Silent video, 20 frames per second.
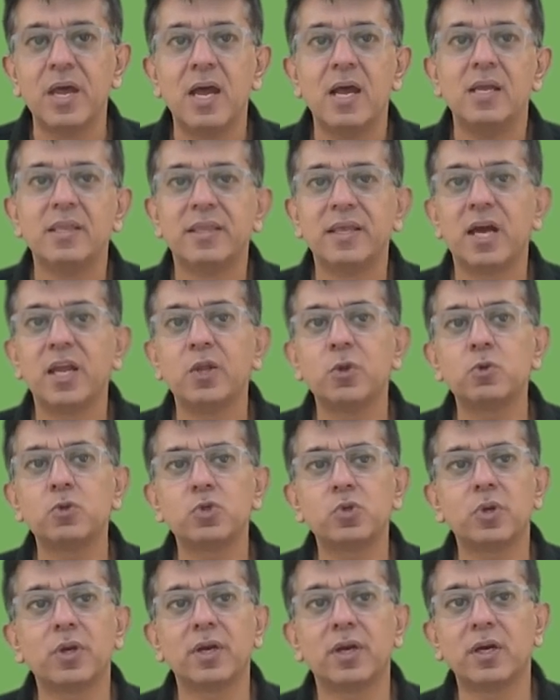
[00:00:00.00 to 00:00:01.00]
They are
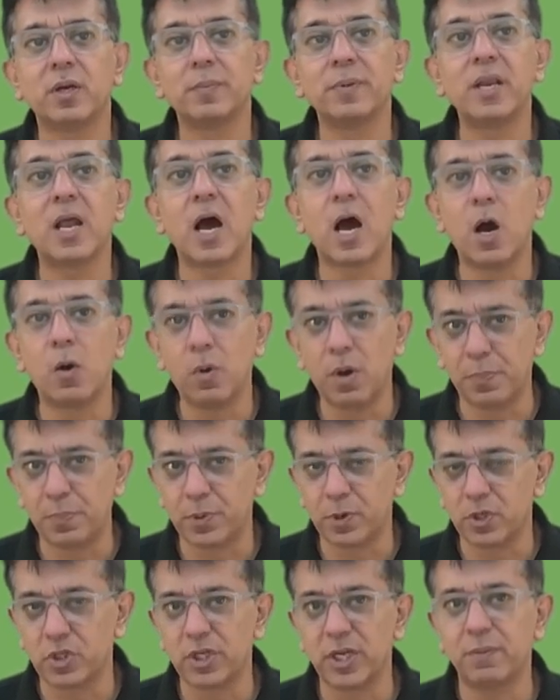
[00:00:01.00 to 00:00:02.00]
used to determine how a
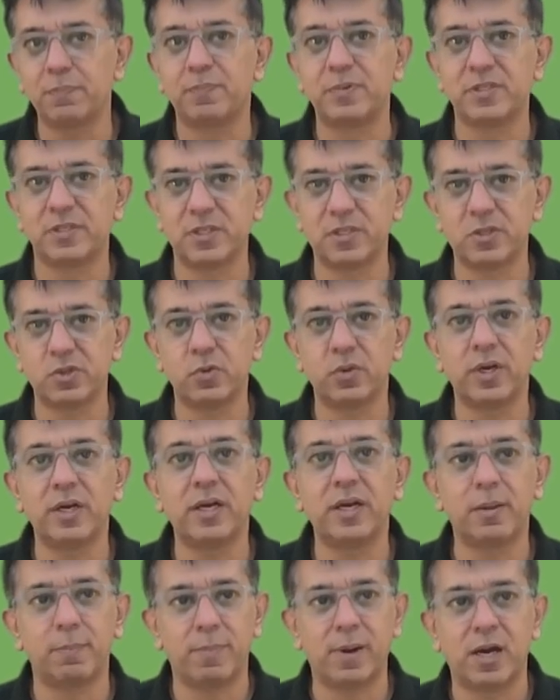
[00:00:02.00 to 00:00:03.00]
project, business unit,
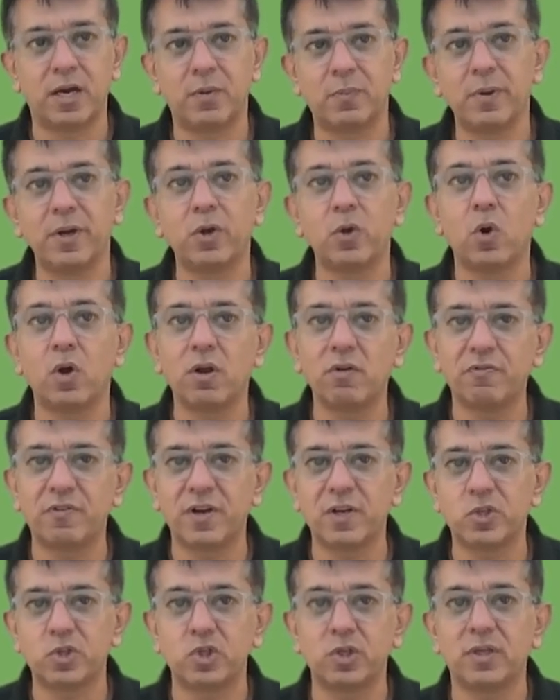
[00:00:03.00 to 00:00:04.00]
department, or a
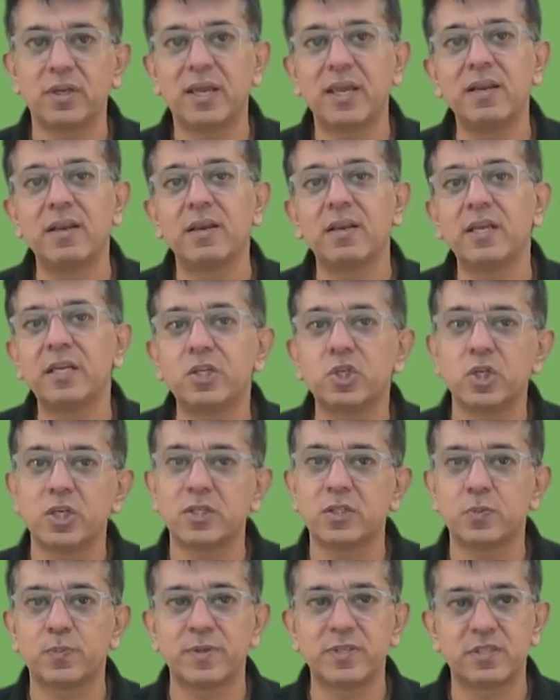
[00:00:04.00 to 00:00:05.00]
function can reach
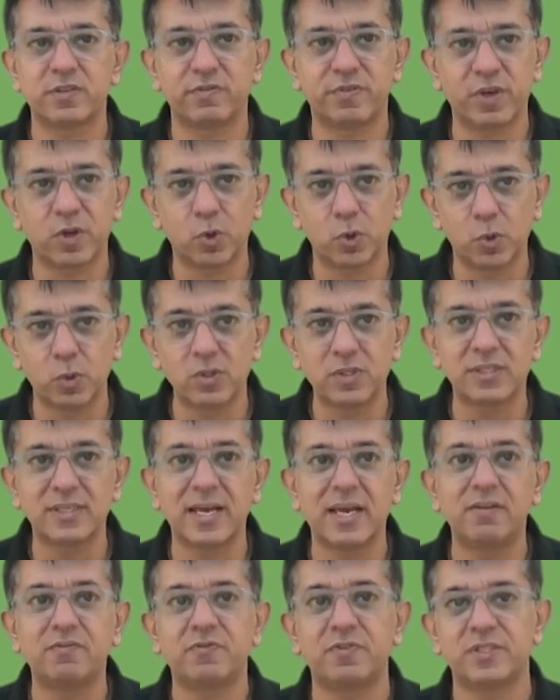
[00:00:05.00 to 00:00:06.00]
its specific goals
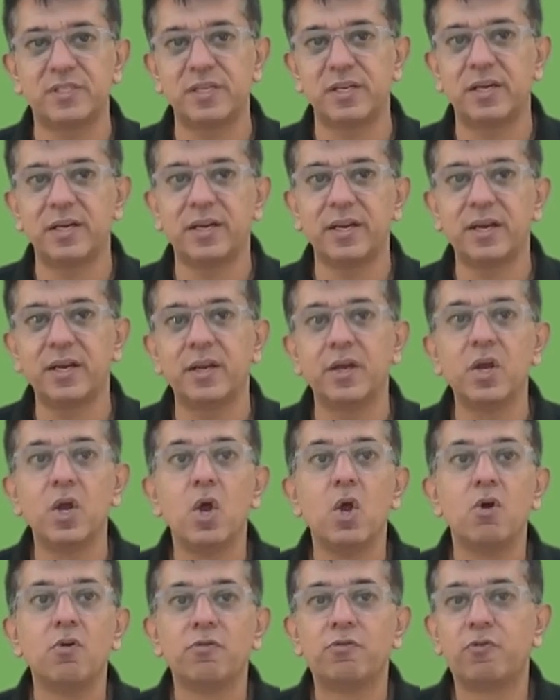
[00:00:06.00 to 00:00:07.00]
and facilitate
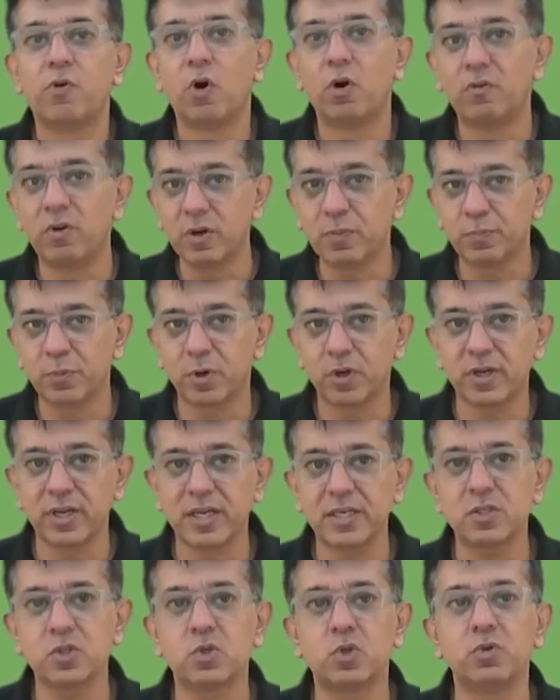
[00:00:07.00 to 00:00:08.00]
forward
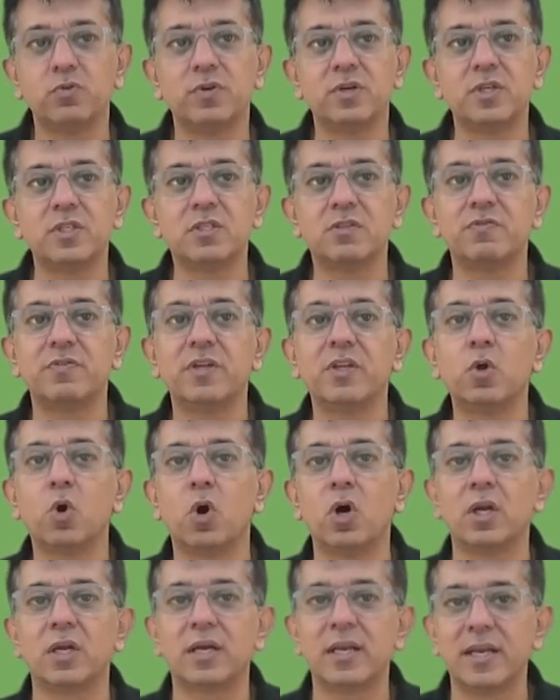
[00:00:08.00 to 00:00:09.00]
progress towards with
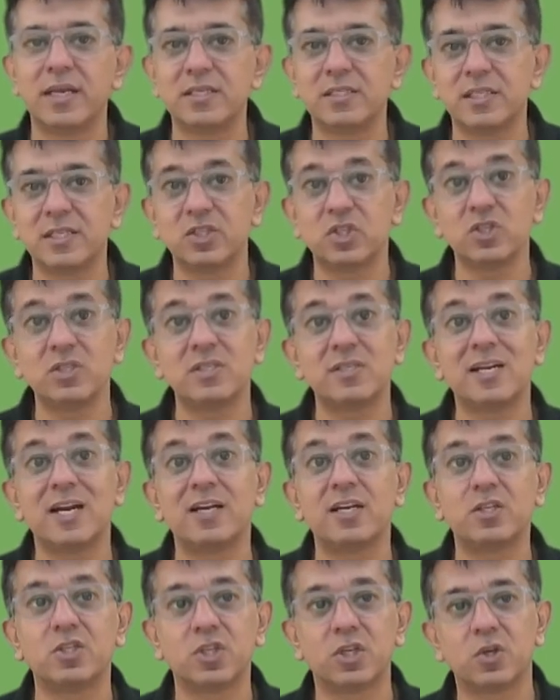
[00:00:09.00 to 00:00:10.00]
organization
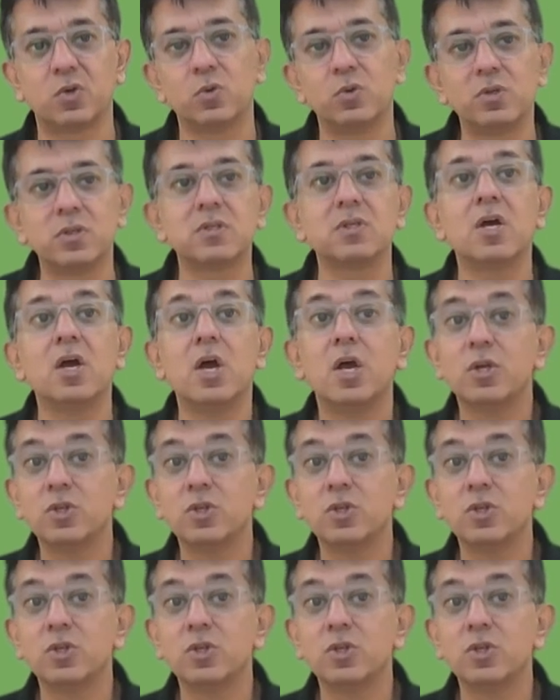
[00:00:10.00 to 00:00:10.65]
strategic goals.